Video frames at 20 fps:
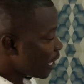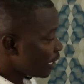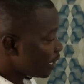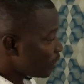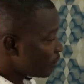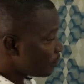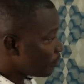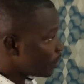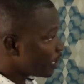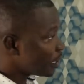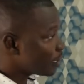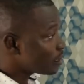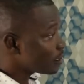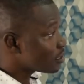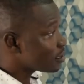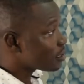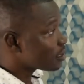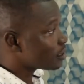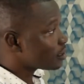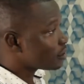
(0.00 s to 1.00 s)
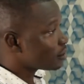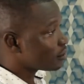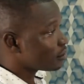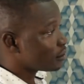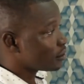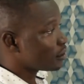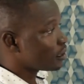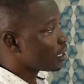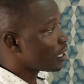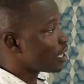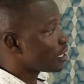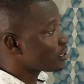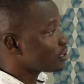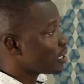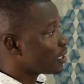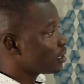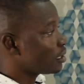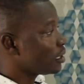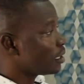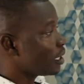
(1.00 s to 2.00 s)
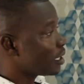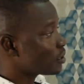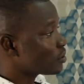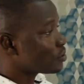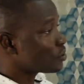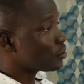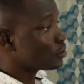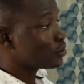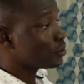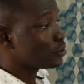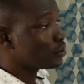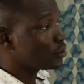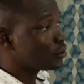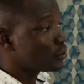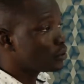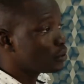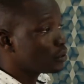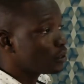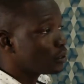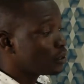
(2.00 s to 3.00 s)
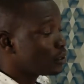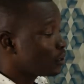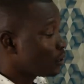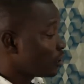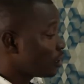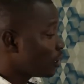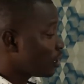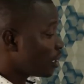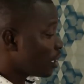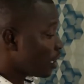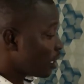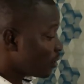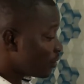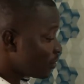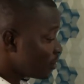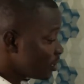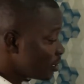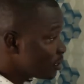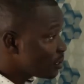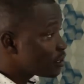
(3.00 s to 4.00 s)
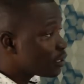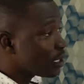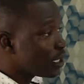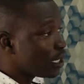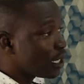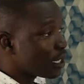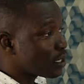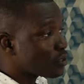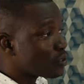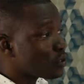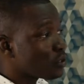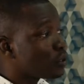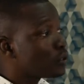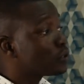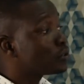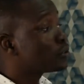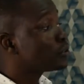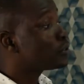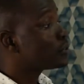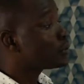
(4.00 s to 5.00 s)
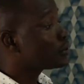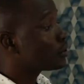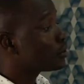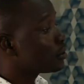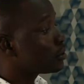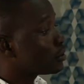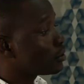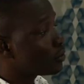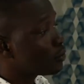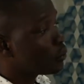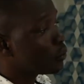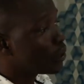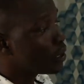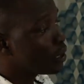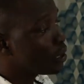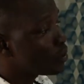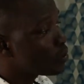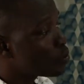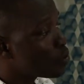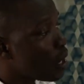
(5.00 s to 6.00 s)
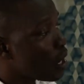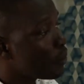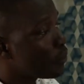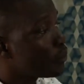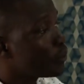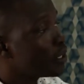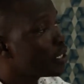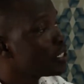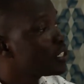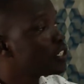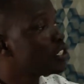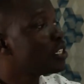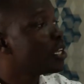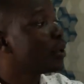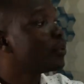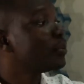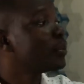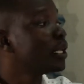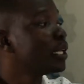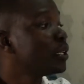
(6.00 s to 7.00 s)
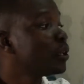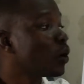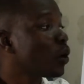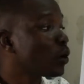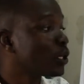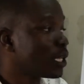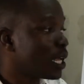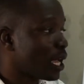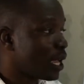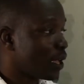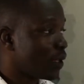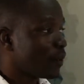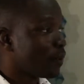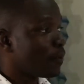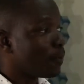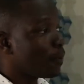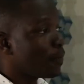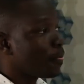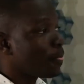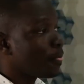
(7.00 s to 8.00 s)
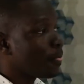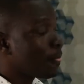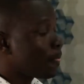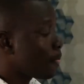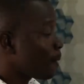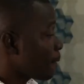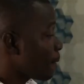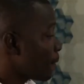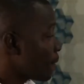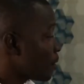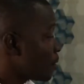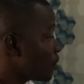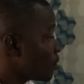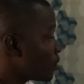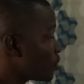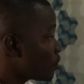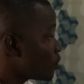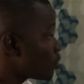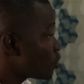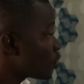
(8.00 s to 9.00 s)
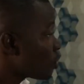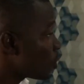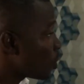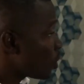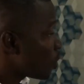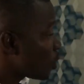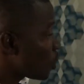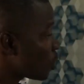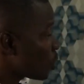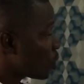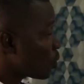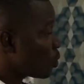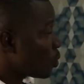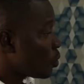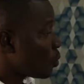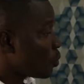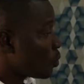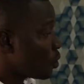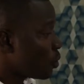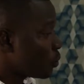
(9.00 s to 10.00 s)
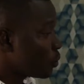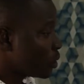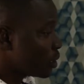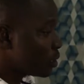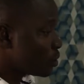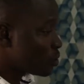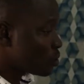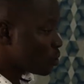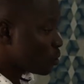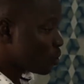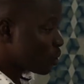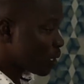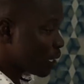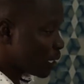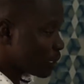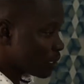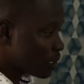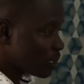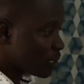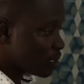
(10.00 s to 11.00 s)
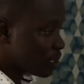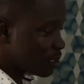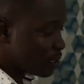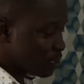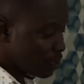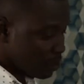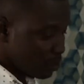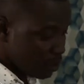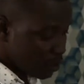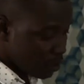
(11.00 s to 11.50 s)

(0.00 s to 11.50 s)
element has an electron, and these electrons, we need to arrange them in order. So what we need to look at is,